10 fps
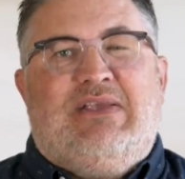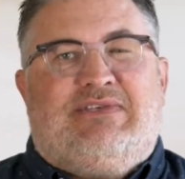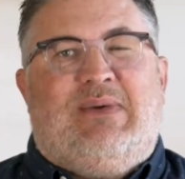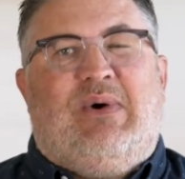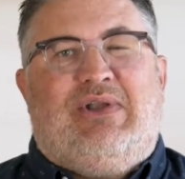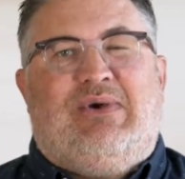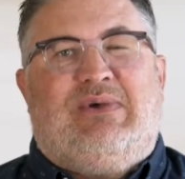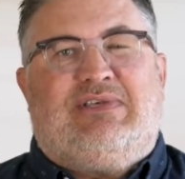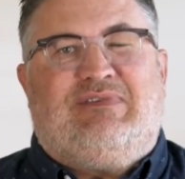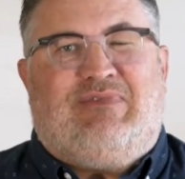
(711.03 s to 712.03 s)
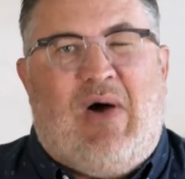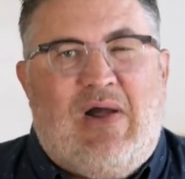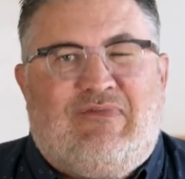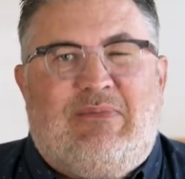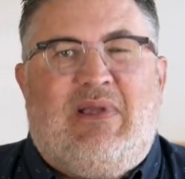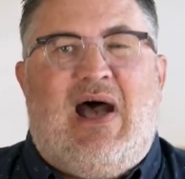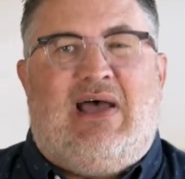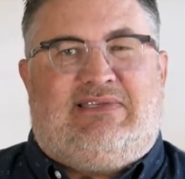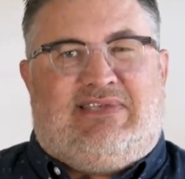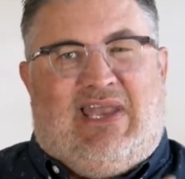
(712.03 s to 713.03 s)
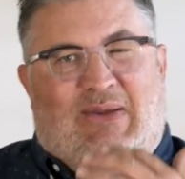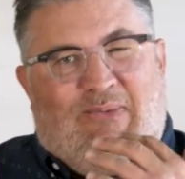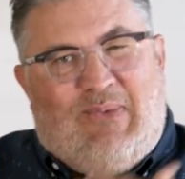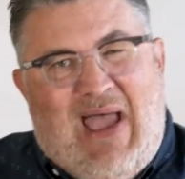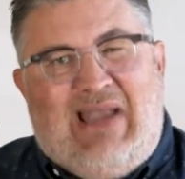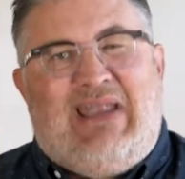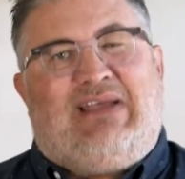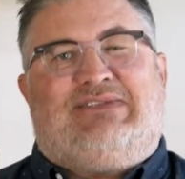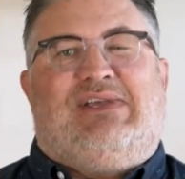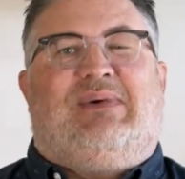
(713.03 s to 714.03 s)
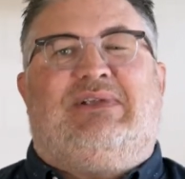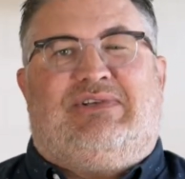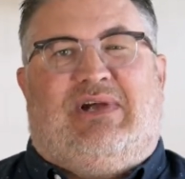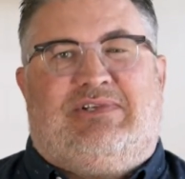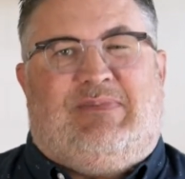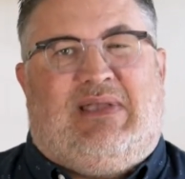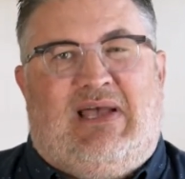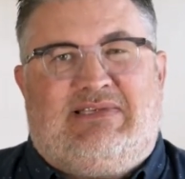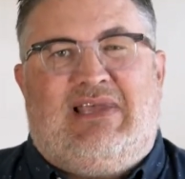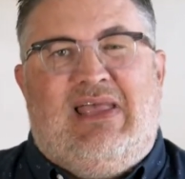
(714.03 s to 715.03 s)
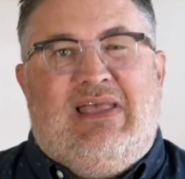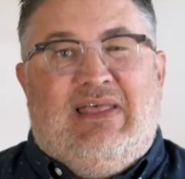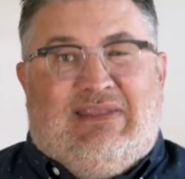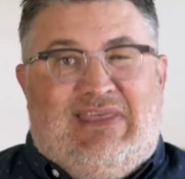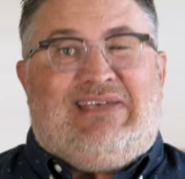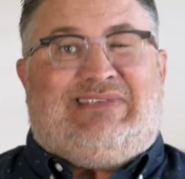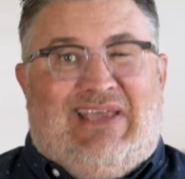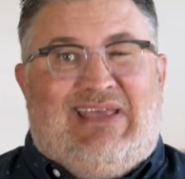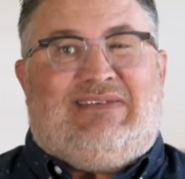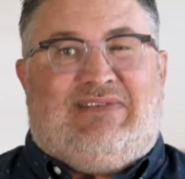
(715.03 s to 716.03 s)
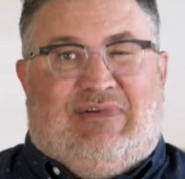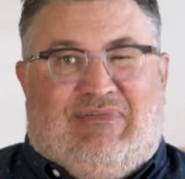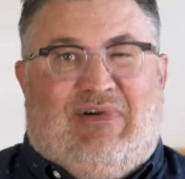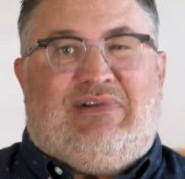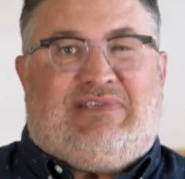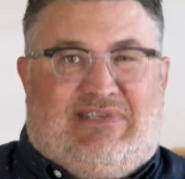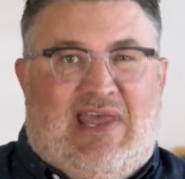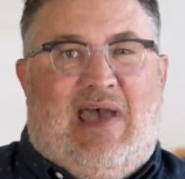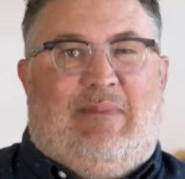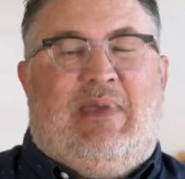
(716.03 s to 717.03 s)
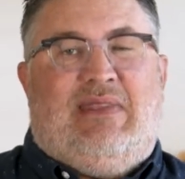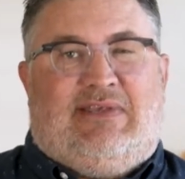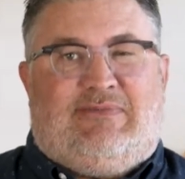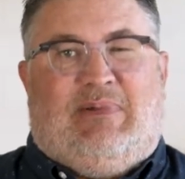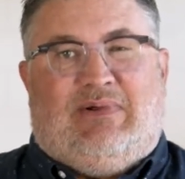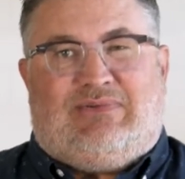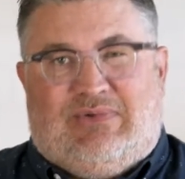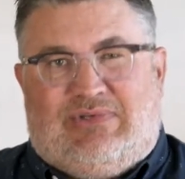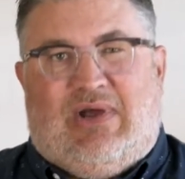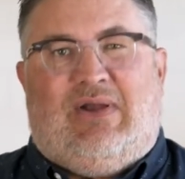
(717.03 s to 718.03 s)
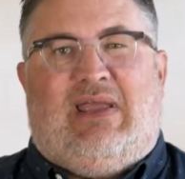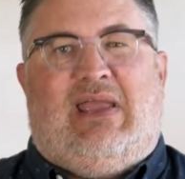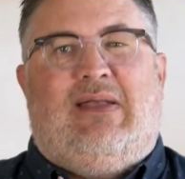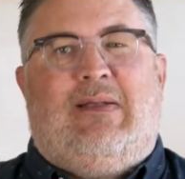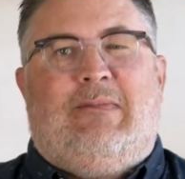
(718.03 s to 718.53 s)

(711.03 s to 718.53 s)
someone who is far from God sitting right next to you in church, because this is the first step in the spiritual journey,